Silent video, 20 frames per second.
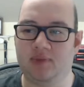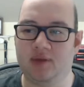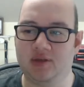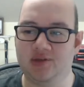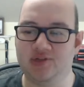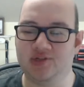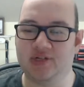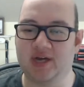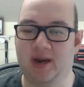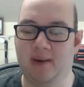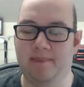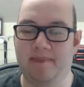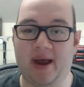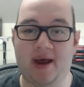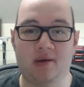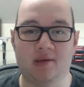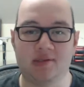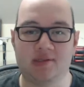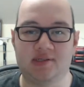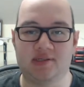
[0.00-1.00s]
just kind of
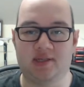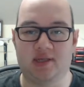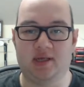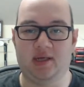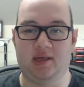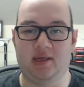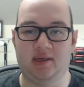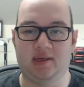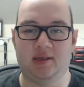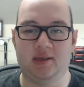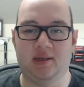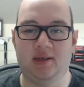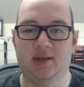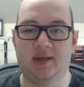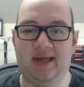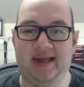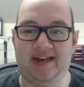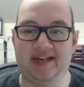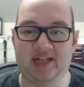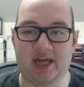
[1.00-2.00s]
balance the
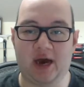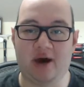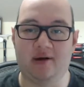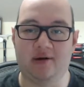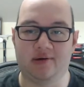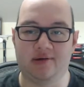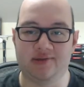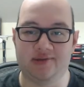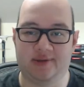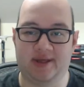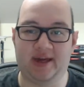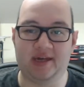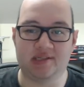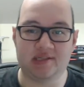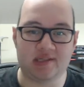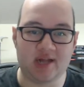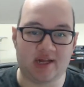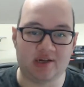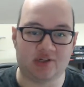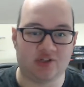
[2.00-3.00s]
encounter so that
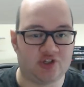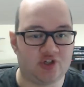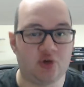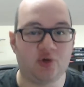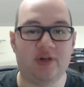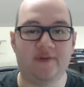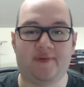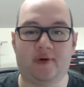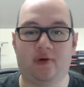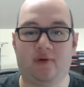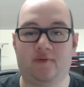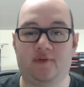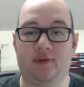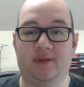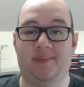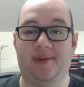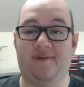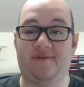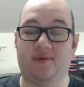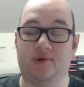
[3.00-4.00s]
it's not too difficult for
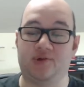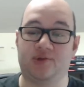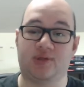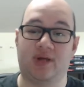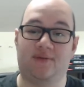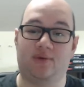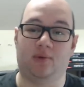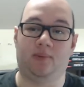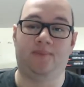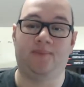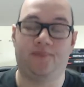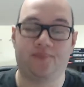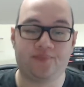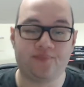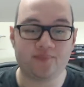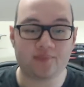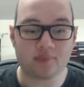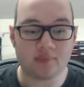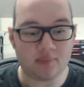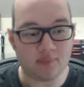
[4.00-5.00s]
them at first level.
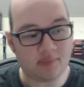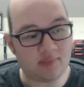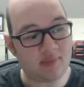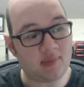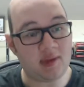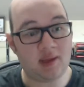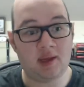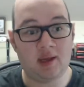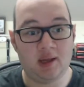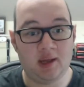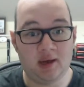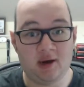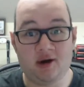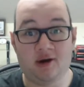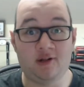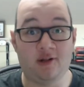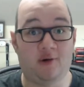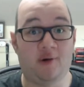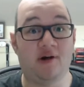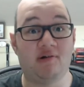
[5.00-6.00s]

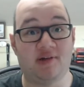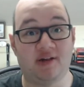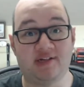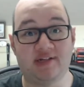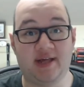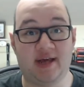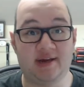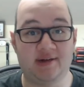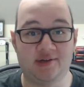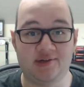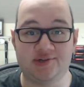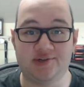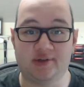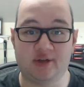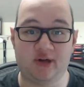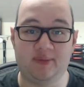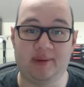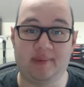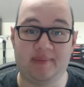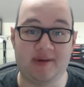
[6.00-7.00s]
Although I'll get to that in just a
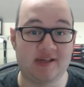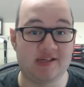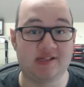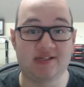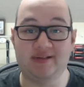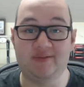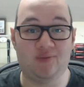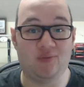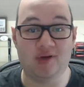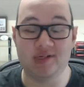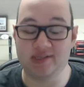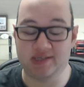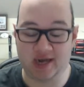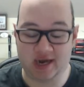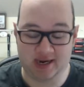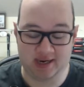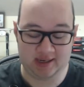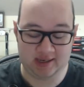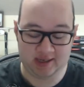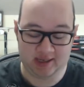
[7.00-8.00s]
little bit, because
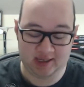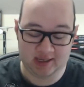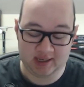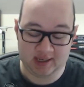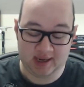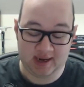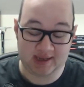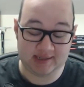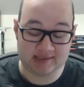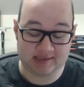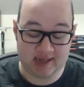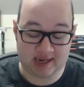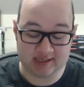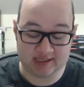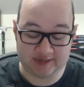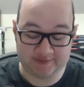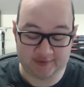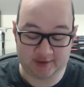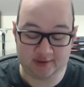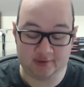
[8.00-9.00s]
it's not
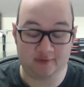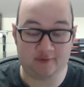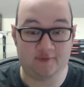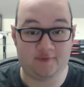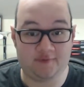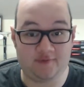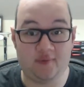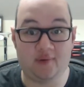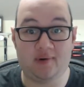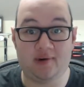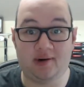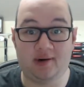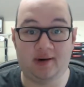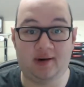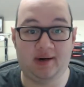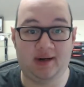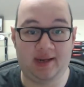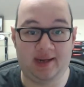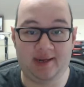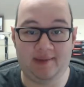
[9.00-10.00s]
difficult
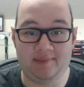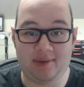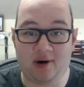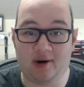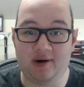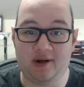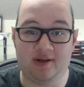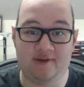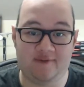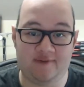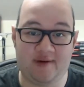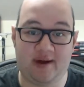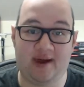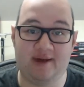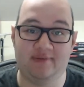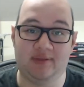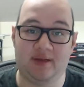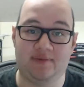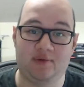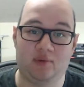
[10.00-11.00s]
for a party of
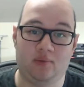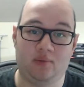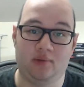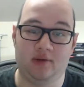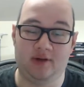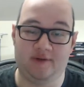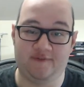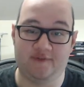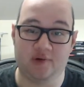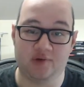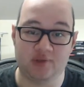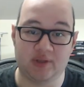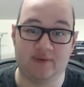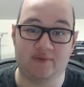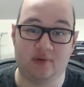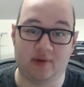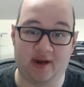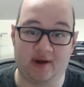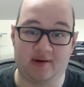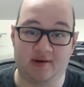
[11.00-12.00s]
5 first
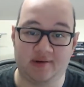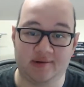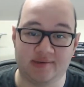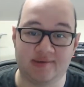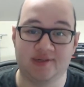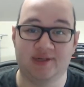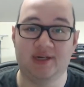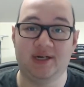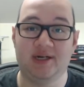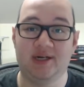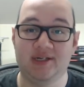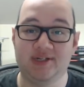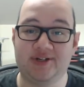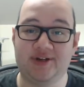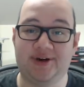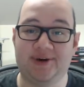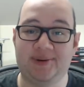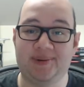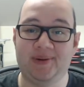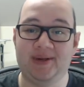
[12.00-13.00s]
level characters.
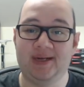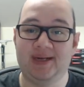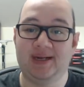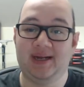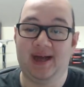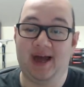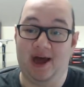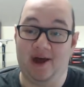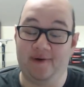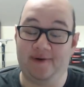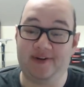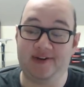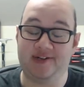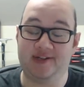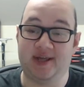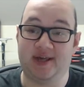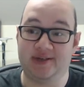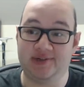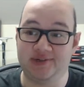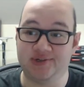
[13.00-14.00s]
So I'll get
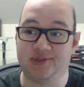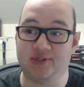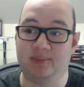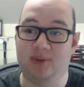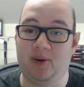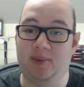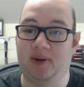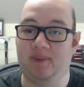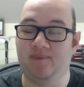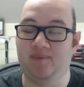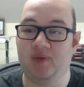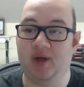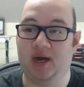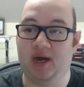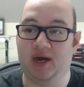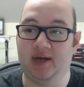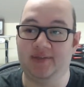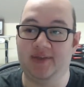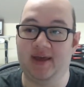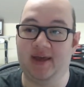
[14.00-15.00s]
to that in just a moment.
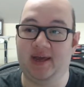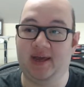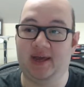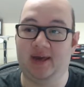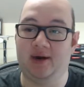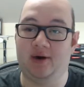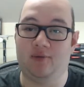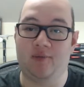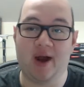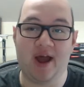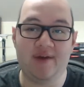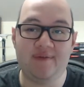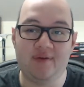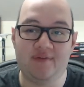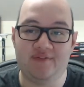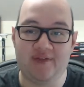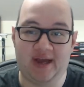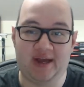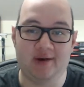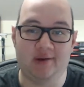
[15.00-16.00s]
They arrive
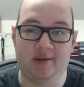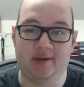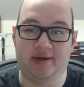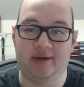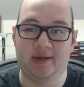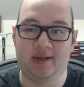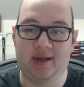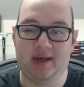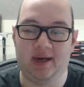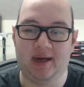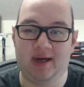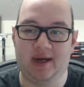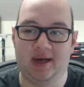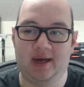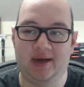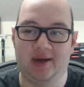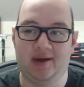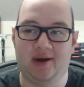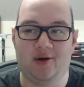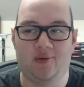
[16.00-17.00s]
in Phandalin
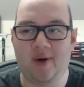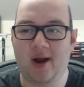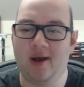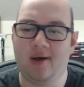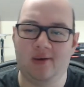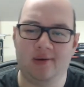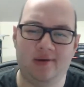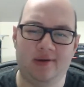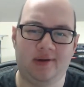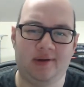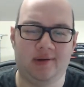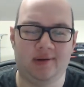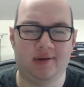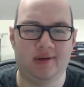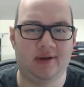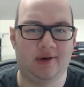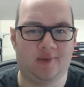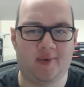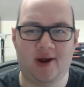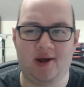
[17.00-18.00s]

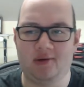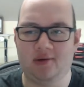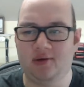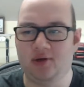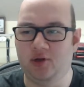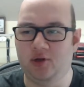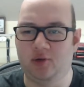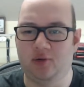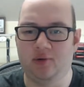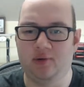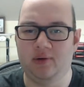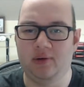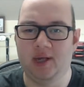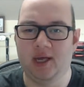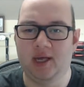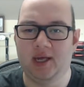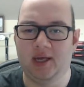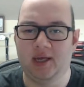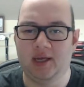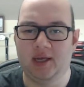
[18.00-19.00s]
around noon.
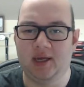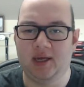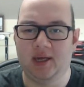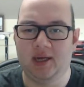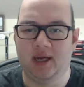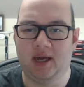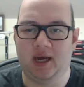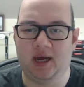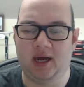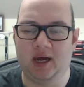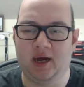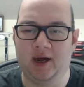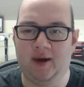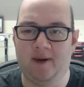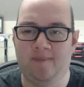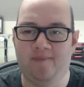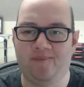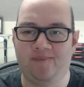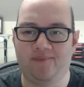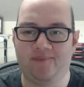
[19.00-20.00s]

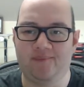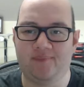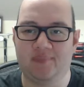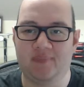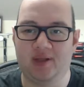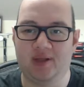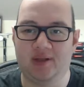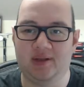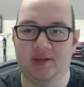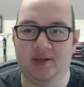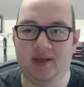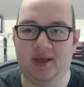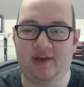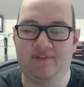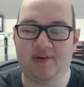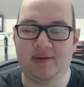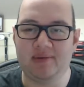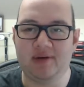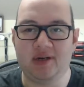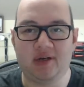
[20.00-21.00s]

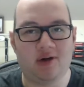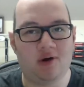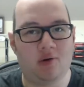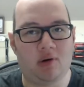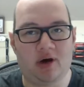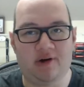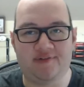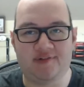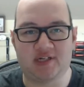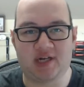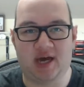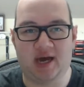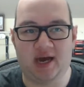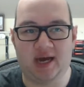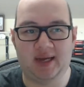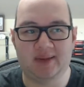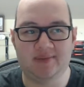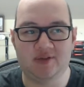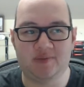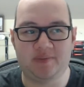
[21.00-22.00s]
If I'm going to go off
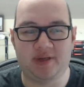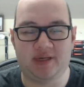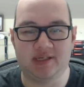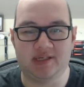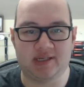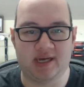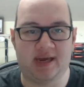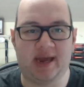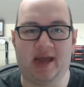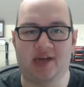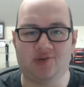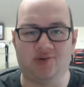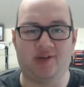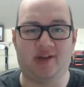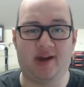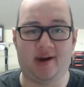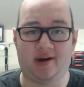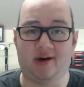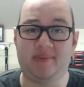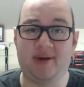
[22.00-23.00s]
times, because I actually
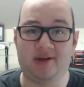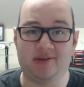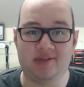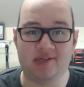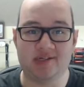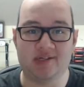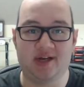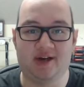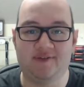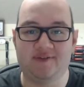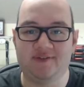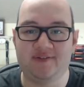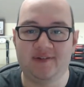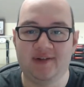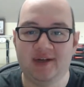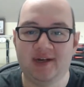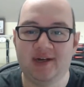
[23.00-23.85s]
care about this stuff,